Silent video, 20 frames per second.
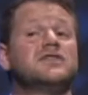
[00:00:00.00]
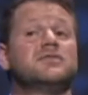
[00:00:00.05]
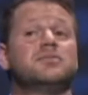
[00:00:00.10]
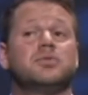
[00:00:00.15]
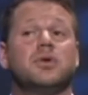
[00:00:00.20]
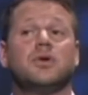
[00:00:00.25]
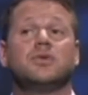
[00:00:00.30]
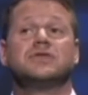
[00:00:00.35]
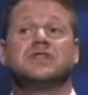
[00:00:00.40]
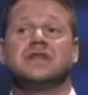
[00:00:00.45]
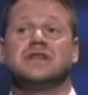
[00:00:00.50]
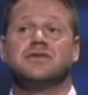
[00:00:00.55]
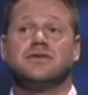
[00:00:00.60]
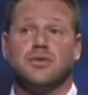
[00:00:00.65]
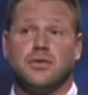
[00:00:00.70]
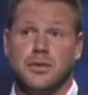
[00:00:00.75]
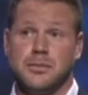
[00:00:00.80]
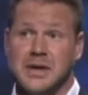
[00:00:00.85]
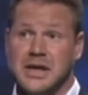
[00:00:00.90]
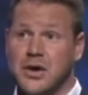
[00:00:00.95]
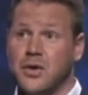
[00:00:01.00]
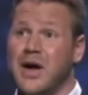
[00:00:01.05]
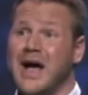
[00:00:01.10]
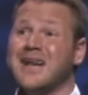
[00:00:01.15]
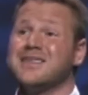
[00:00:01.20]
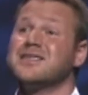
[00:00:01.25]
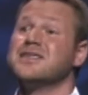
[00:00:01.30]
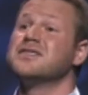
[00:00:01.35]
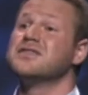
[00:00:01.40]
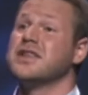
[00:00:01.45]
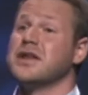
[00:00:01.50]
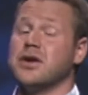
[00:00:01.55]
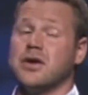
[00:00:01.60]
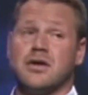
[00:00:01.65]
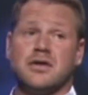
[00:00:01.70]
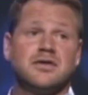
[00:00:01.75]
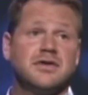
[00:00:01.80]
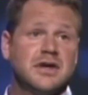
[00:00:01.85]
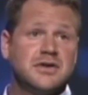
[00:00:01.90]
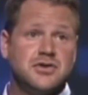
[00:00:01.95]
of proteins or amino acids that are
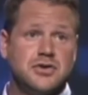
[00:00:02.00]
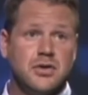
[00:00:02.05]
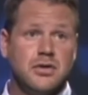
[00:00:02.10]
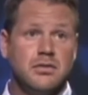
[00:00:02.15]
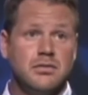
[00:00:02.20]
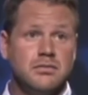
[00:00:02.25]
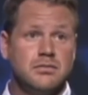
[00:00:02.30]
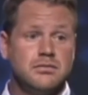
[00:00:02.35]
essential.